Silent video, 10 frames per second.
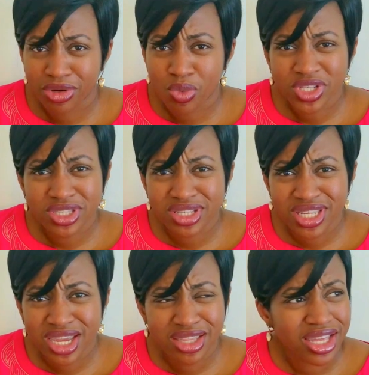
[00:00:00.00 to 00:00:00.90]
What's the
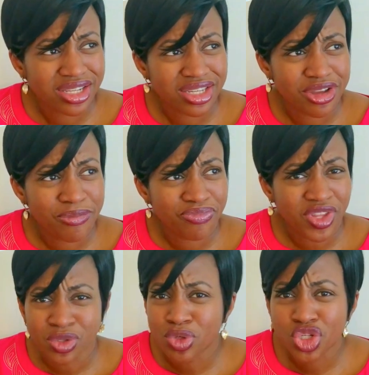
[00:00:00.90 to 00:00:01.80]
saying that
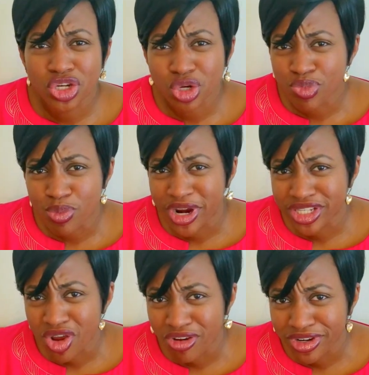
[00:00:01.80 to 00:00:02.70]
don't judge a book by
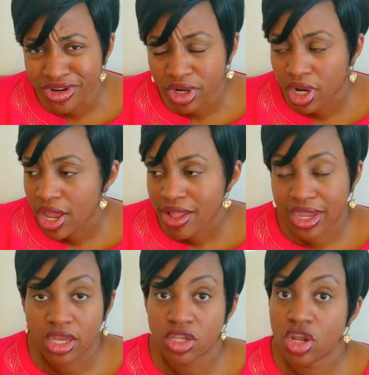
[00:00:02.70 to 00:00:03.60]
its cover?
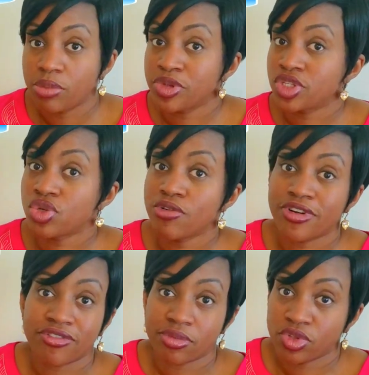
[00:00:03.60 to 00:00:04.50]
Cannot be so
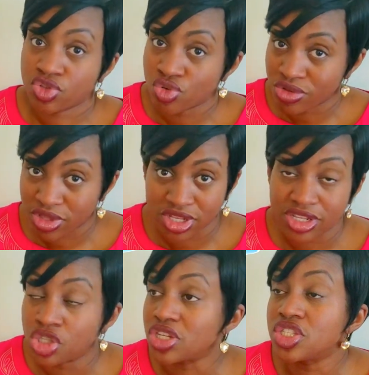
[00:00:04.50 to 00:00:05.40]
far from the truth.
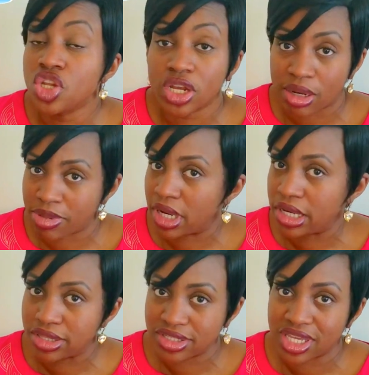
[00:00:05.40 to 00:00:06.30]
It does not apply
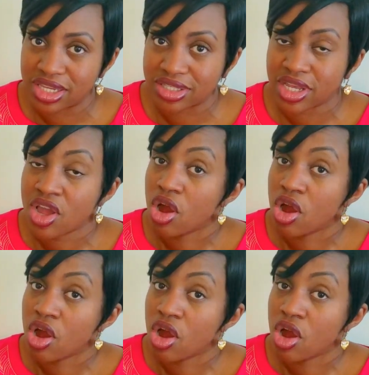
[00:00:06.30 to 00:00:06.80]
in this case.